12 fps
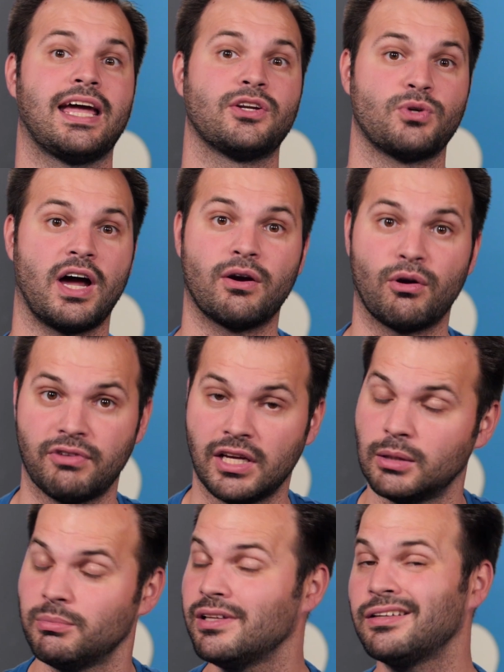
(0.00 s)
hand dryer
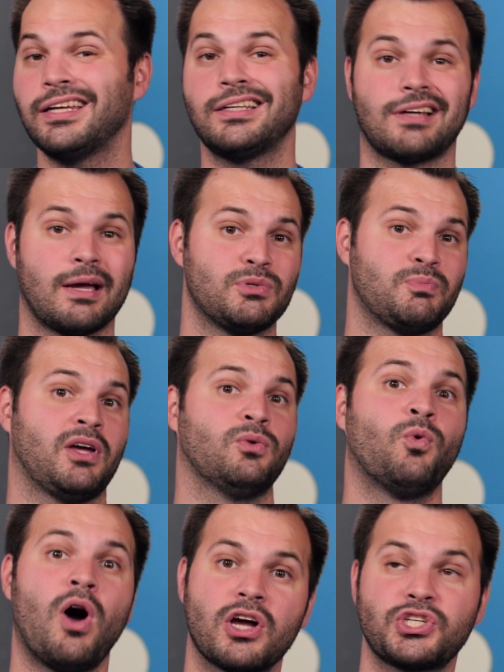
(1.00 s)
availability, time spent
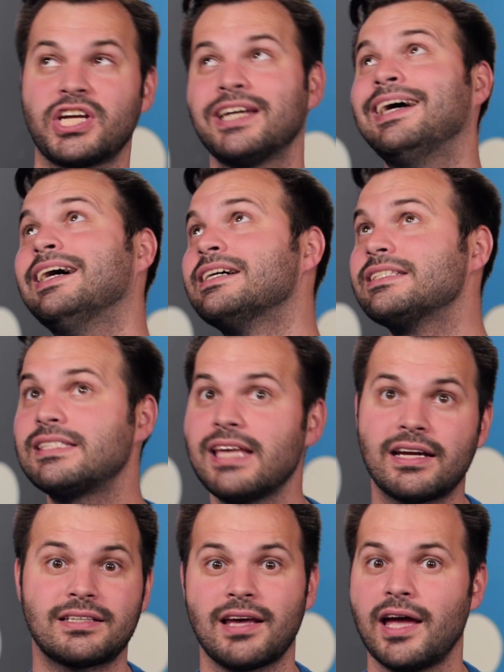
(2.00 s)
washing,
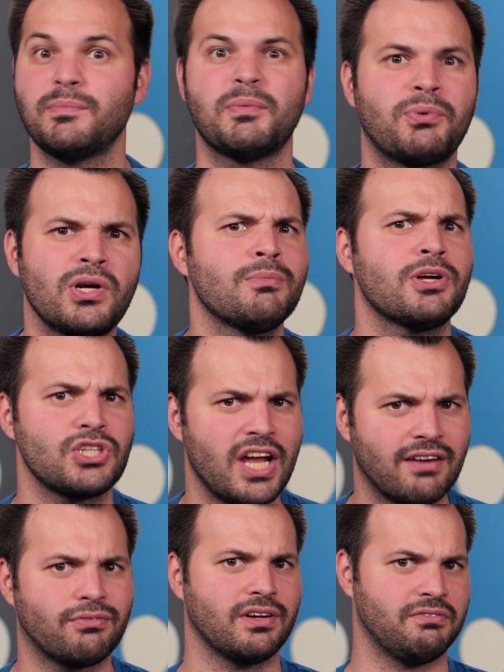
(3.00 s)
sink type, pretty much
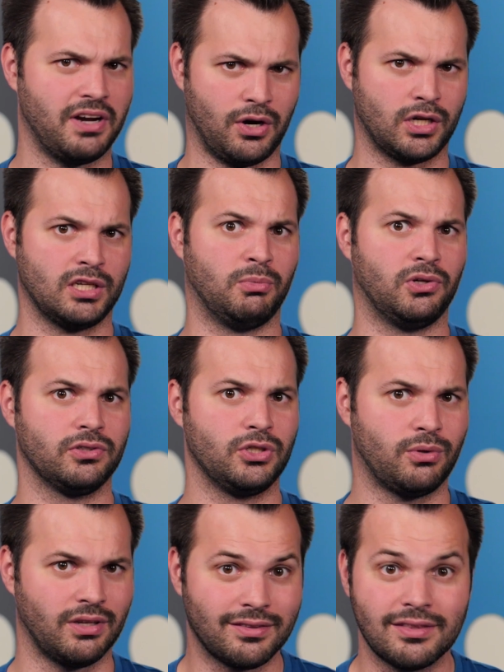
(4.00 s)
every variable you can